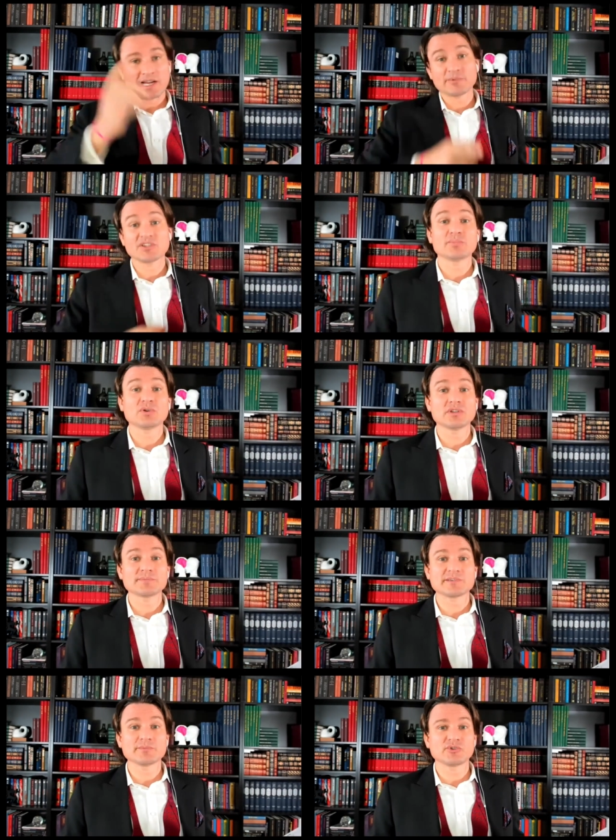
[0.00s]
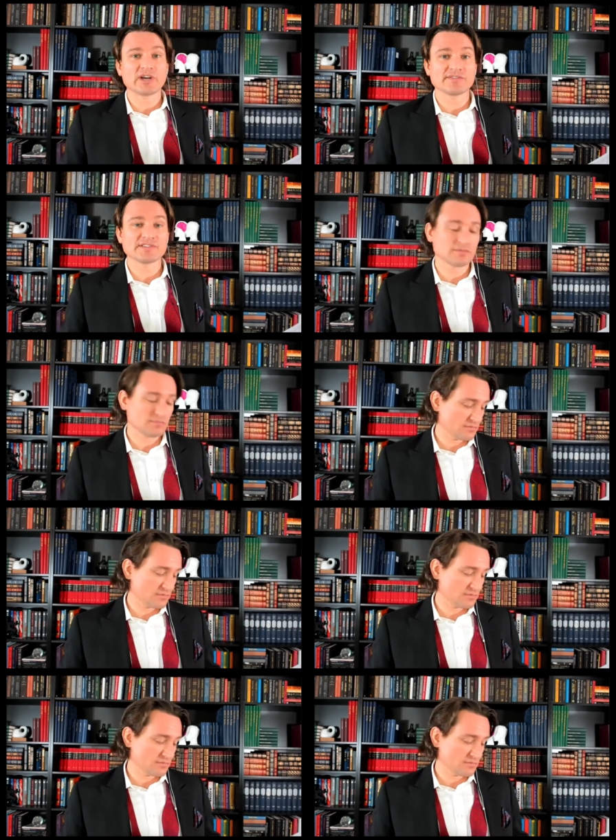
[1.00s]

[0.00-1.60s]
I'm going to pull up some graphs.